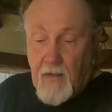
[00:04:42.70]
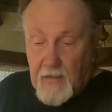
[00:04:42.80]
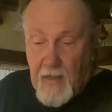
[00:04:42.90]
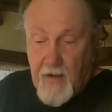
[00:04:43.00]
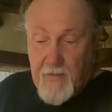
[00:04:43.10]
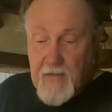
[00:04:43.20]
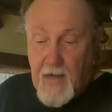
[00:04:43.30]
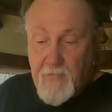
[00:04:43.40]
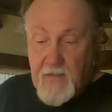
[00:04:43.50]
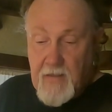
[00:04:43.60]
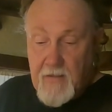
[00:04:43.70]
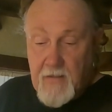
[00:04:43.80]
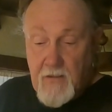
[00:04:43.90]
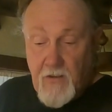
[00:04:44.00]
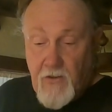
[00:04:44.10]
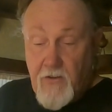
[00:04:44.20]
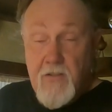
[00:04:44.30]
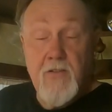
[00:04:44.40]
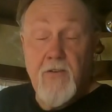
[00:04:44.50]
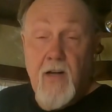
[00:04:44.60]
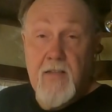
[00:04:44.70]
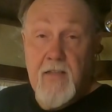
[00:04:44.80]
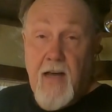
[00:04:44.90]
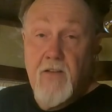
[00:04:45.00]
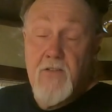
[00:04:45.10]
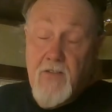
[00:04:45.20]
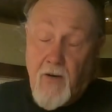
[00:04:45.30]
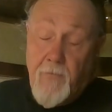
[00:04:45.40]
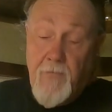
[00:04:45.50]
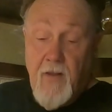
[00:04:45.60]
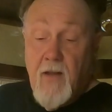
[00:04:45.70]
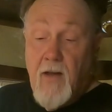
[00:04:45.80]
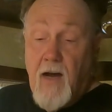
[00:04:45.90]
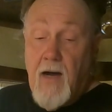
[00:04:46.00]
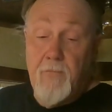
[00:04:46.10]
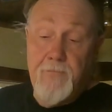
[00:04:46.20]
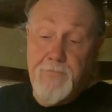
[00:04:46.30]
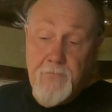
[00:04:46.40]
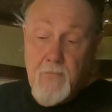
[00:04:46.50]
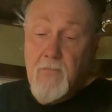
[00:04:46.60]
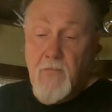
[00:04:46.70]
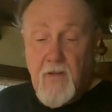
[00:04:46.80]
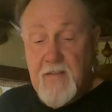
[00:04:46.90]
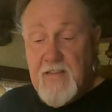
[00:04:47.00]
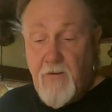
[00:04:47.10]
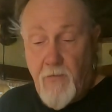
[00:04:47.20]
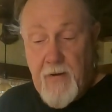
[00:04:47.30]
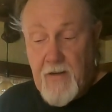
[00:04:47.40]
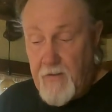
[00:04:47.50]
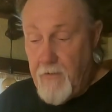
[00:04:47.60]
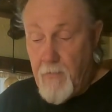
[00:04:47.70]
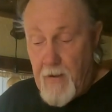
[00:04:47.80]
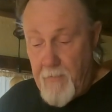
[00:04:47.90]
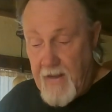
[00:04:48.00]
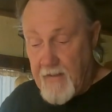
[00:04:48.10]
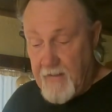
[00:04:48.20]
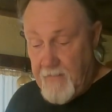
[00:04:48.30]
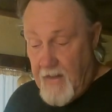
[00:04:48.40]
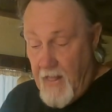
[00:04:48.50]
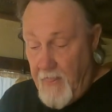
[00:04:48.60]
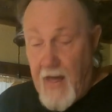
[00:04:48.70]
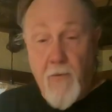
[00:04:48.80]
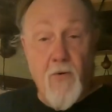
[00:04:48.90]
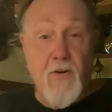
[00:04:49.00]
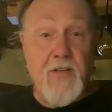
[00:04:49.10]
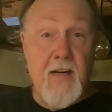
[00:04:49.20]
A lot of the times the curds do not set. So let's see what we can do about making that work